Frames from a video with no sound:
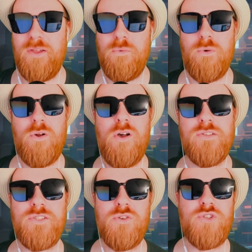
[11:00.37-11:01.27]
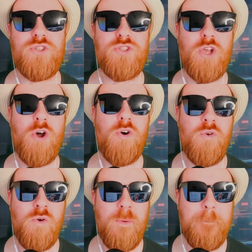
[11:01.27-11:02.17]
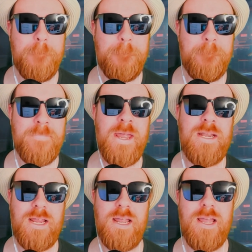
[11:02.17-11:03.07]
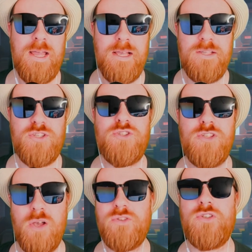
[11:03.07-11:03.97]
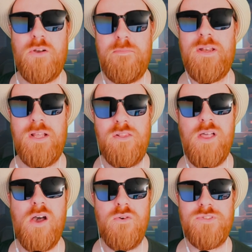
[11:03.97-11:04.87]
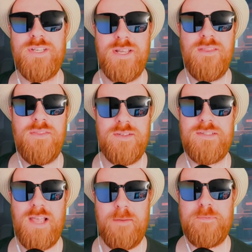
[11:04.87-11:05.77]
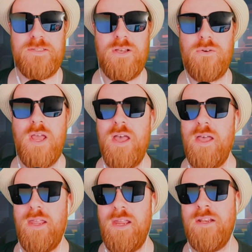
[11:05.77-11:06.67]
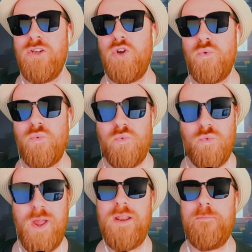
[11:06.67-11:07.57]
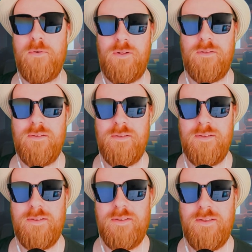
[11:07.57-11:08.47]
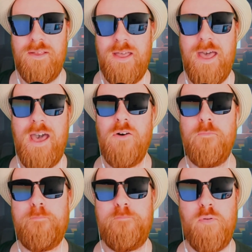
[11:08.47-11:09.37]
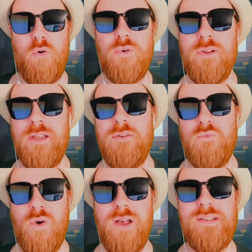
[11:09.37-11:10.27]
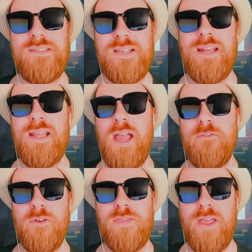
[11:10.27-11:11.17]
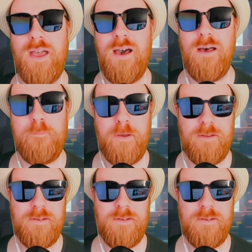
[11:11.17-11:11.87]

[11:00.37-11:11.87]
there were also so many lows in this episode. Incredible how boring it was setting everything up